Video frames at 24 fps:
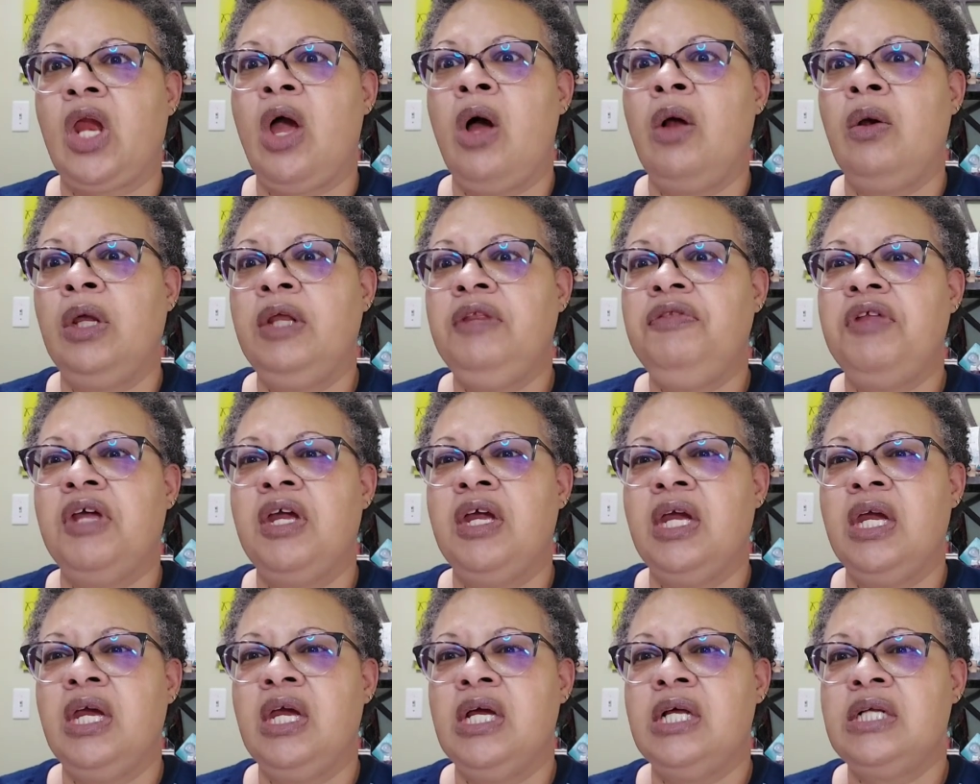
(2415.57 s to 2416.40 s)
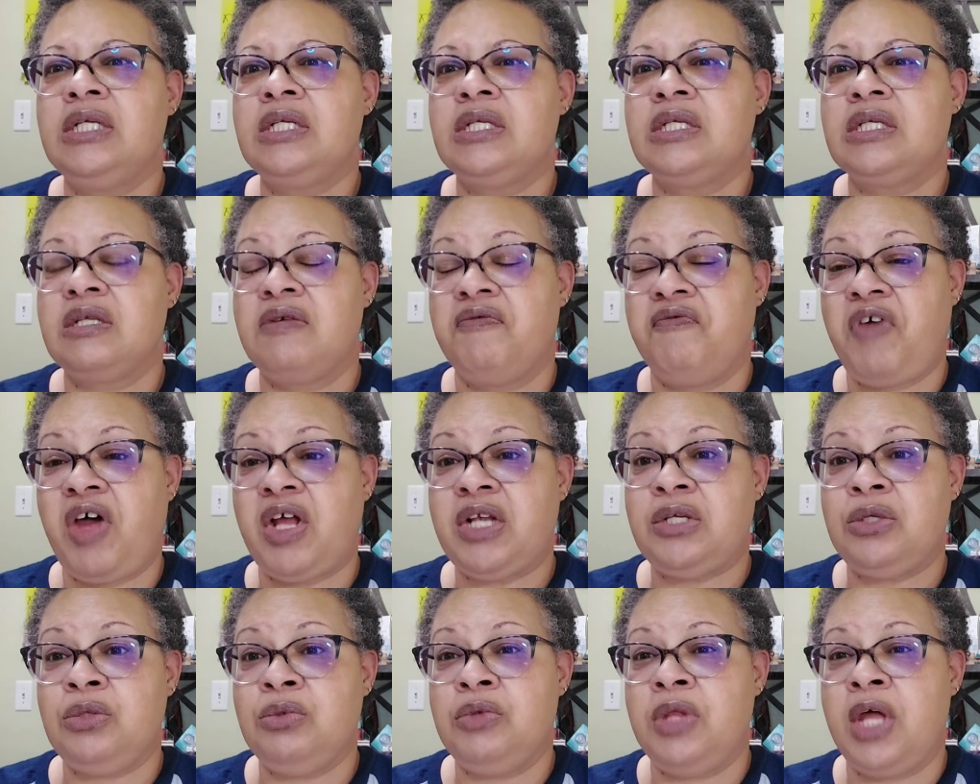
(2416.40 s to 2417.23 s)
only thing is, is if I
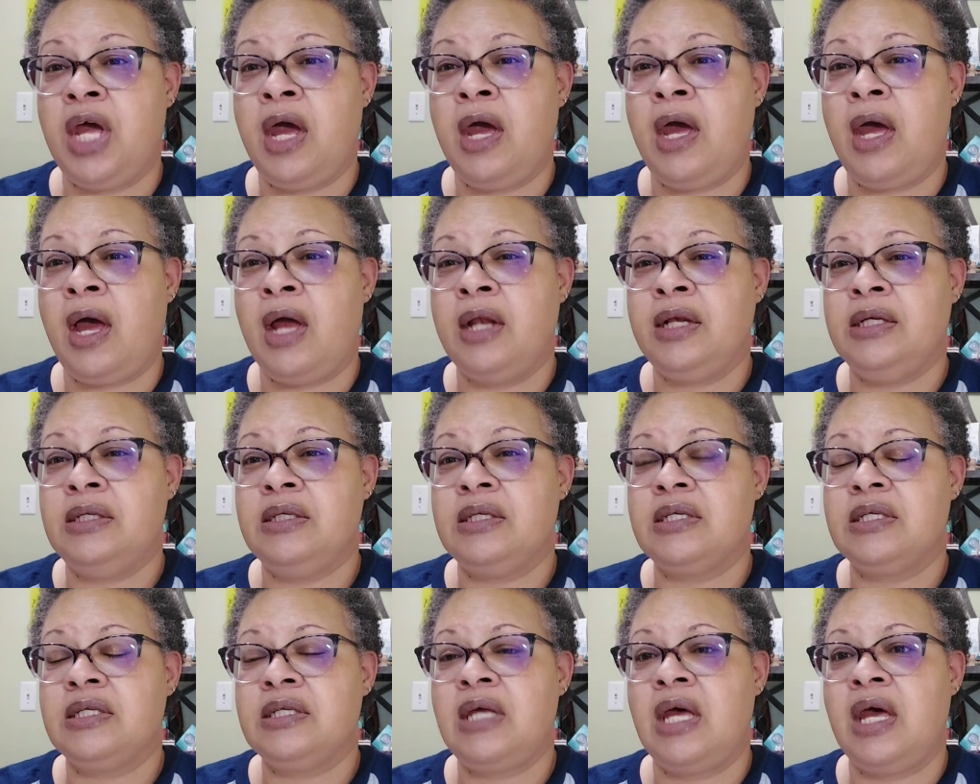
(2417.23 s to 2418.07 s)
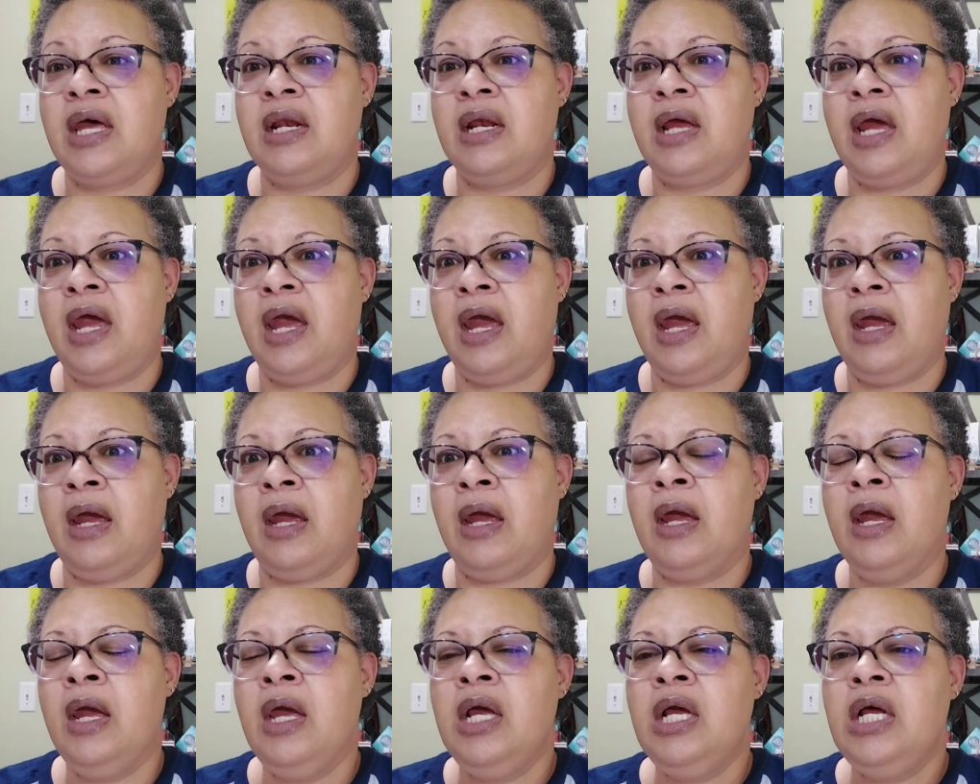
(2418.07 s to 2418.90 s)
do that, I need to set
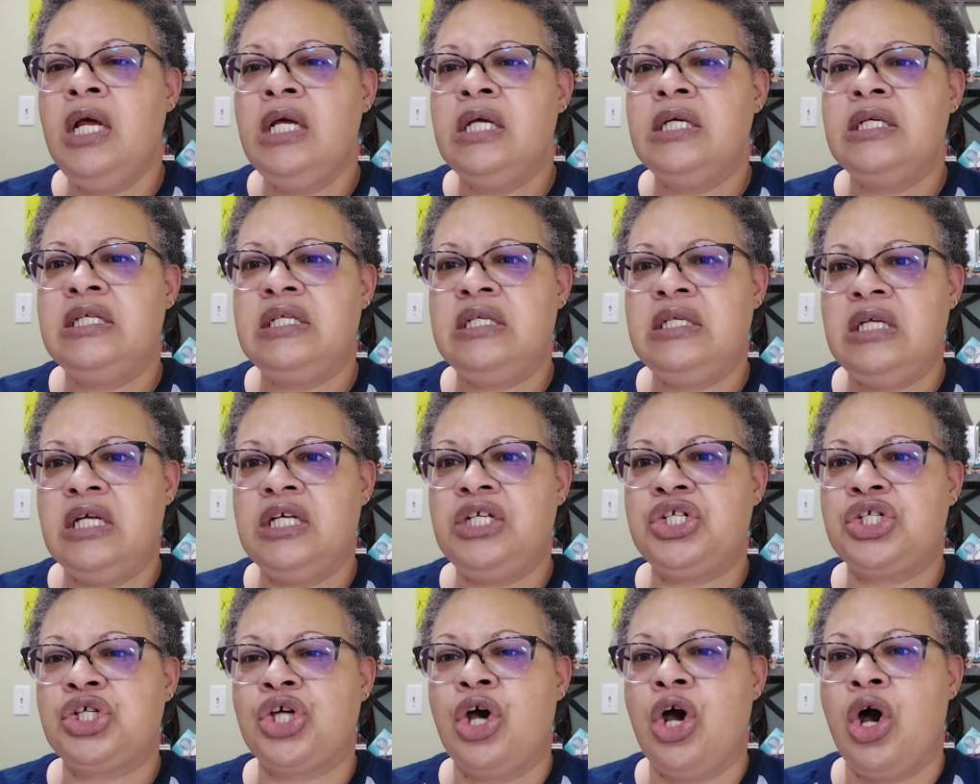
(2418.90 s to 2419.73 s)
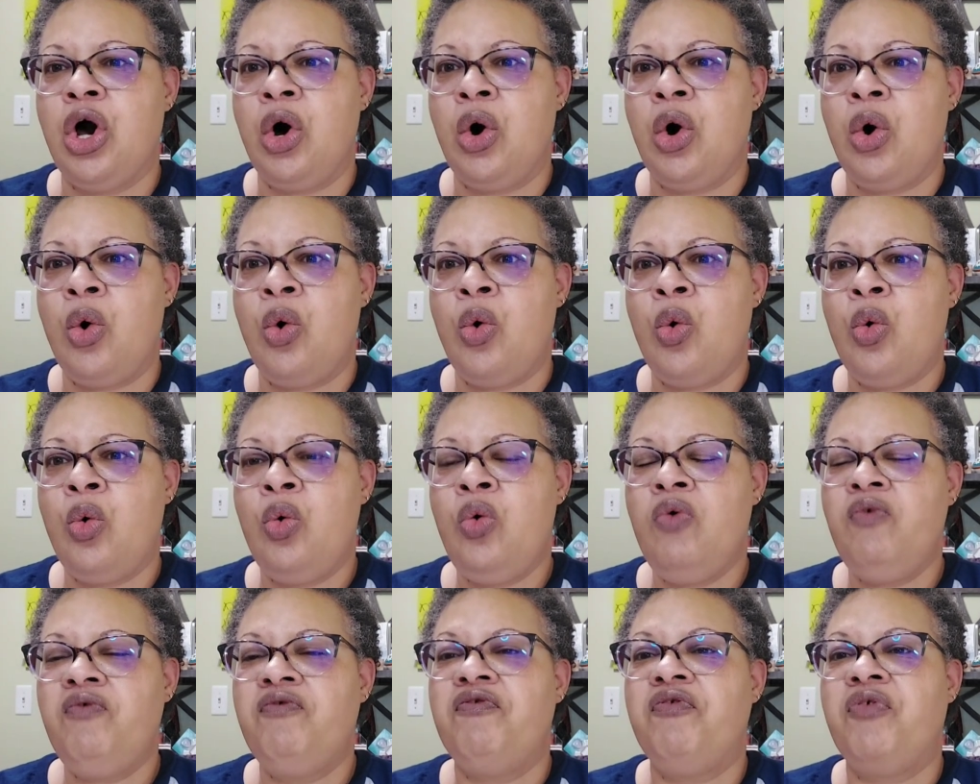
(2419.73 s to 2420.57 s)
a stitch
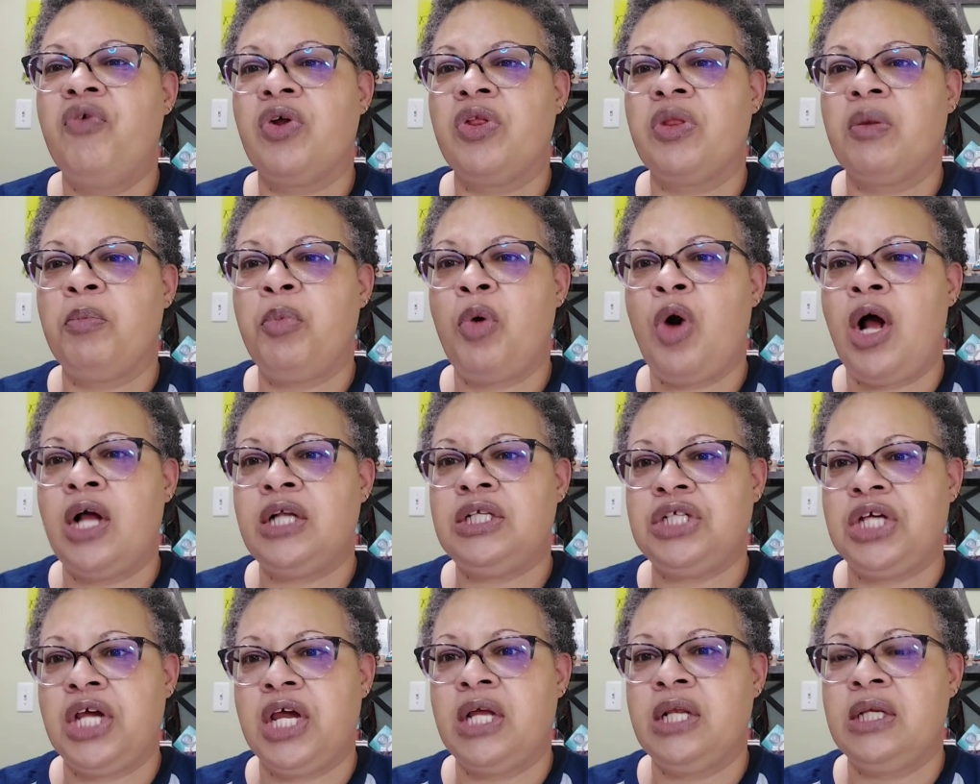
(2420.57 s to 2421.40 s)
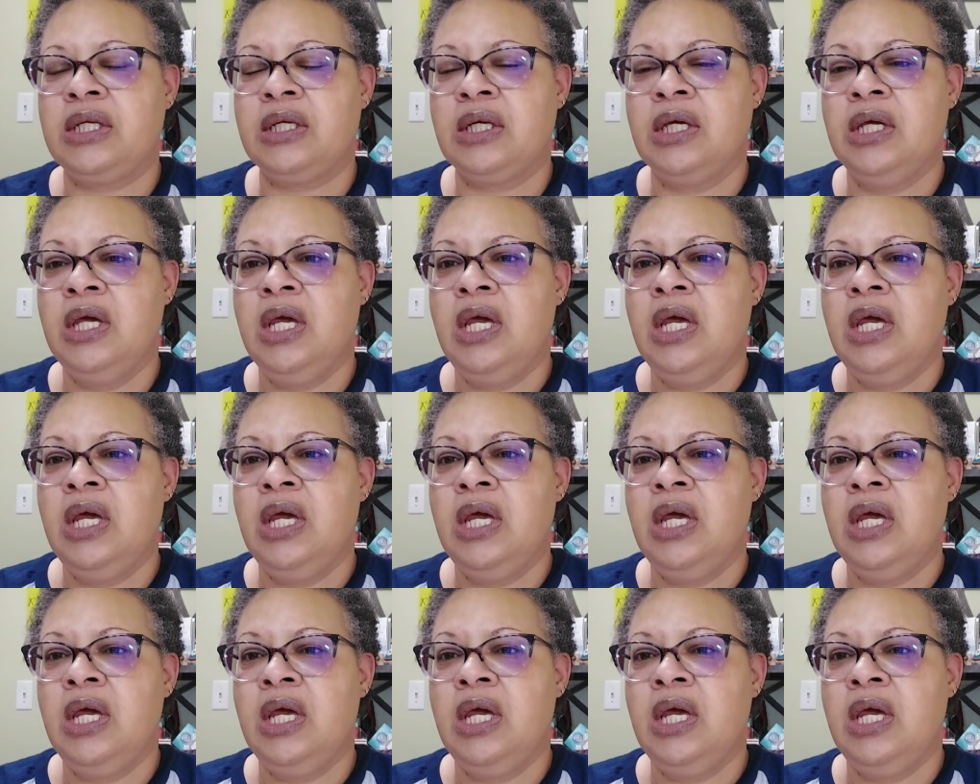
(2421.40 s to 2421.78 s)
goal for the project